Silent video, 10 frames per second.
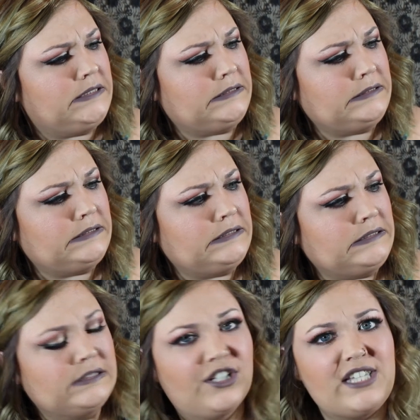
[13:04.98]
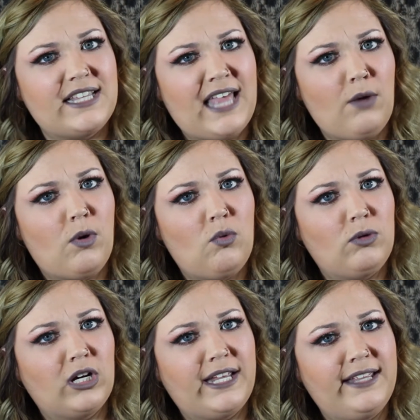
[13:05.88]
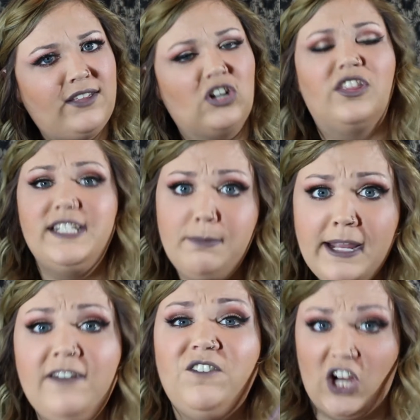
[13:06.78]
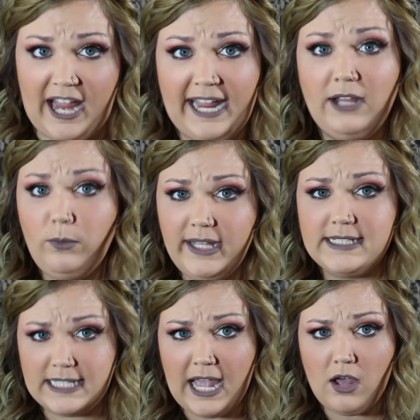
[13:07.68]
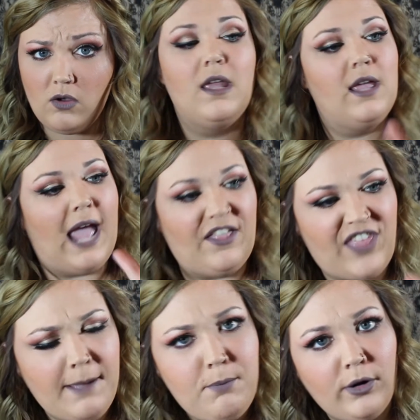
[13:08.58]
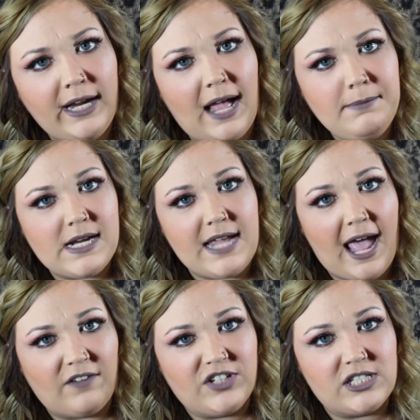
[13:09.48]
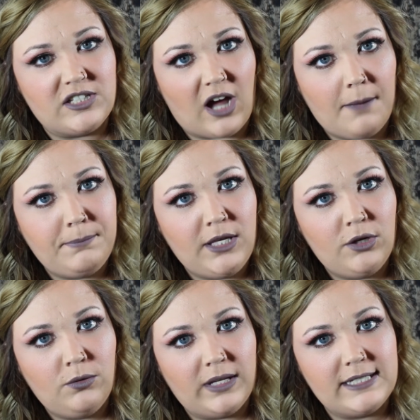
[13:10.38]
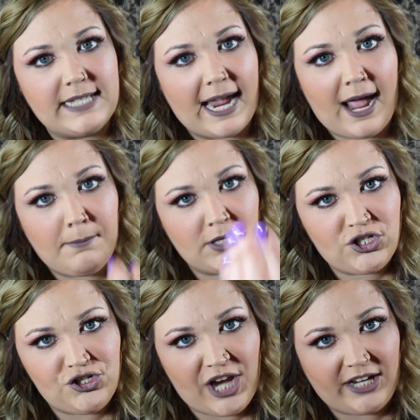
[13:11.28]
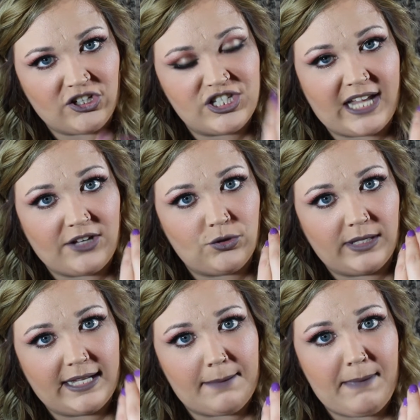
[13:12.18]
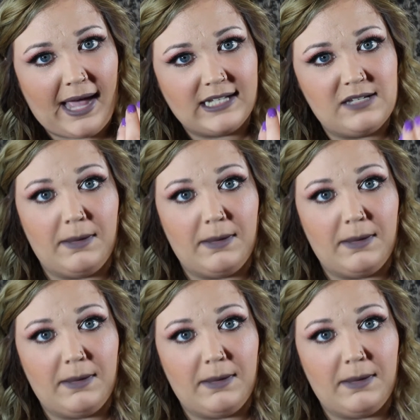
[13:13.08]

looks like that won't work either. Let's plan for 8 weeks out. At that point, I'm gonna have to stop you and say, how about you check your schedule and get back to